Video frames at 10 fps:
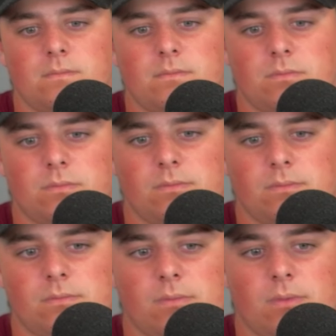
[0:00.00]

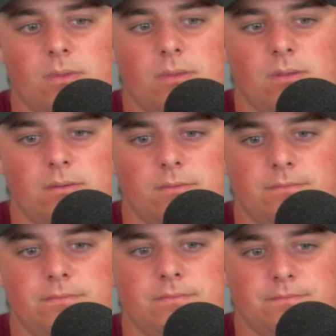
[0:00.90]

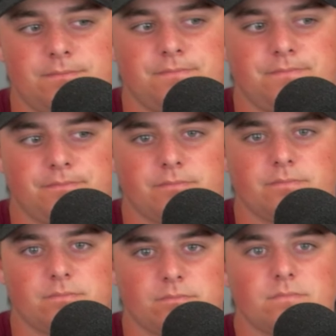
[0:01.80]

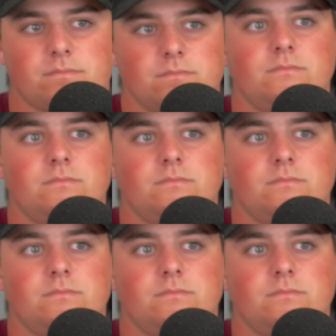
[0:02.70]
The person shown says nothing.